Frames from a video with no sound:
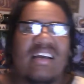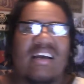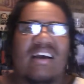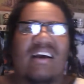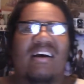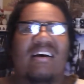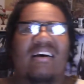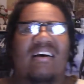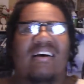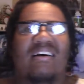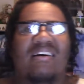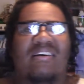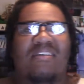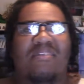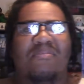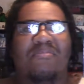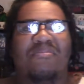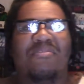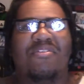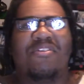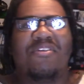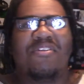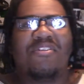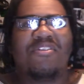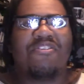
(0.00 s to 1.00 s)

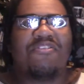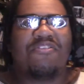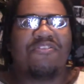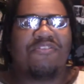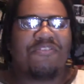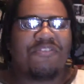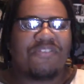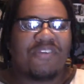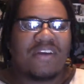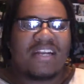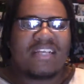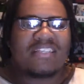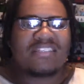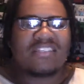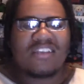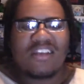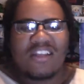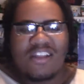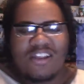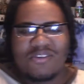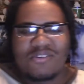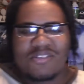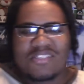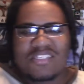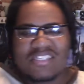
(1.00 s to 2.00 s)
The funnest and
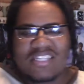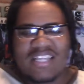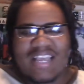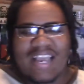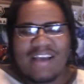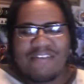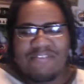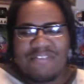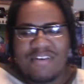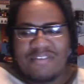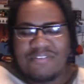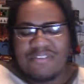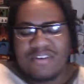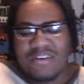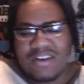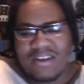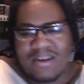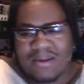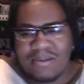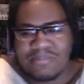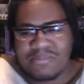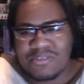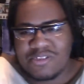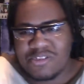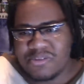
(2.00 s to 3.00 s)
closest thing I've ever
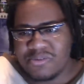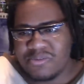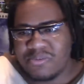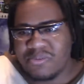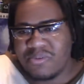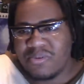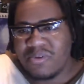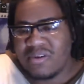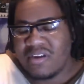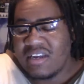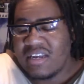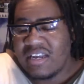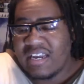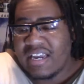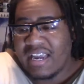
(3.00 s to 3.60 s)
come to